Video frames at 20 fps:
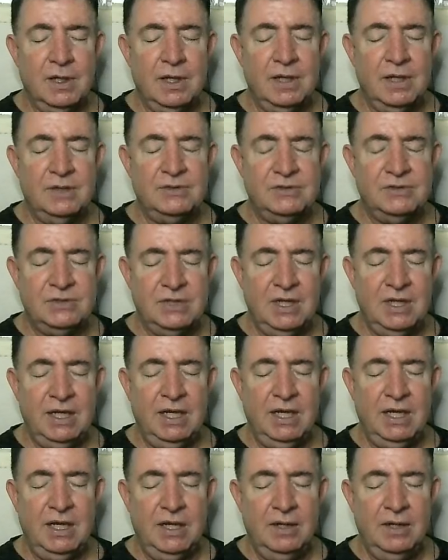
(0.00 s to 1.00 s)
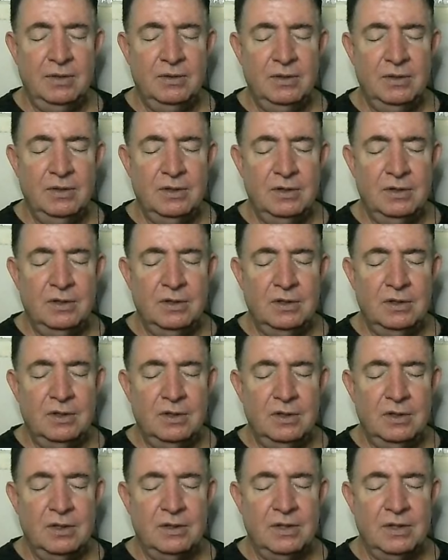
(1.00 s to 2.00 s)
and see
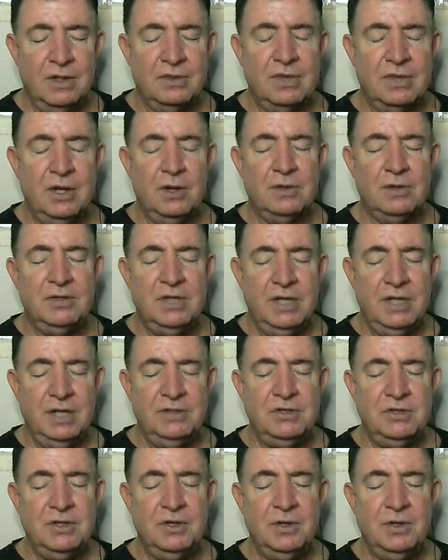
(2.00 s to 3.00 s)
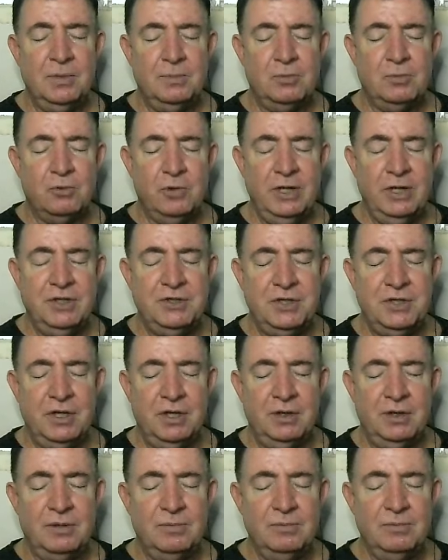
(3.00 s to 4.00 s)
that they're teaching and preaching
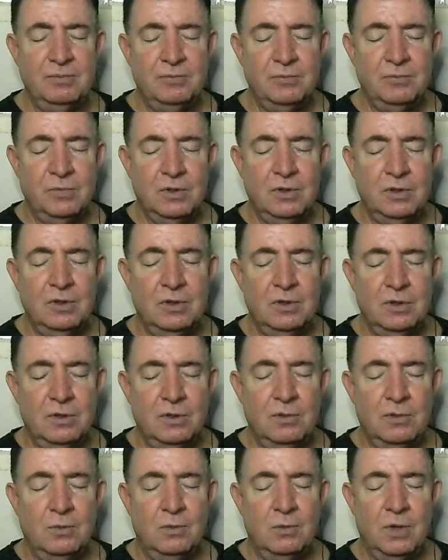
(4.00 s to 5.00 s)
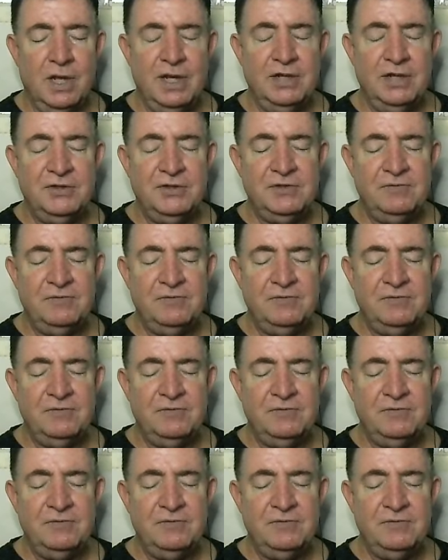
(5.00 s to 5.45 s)
what is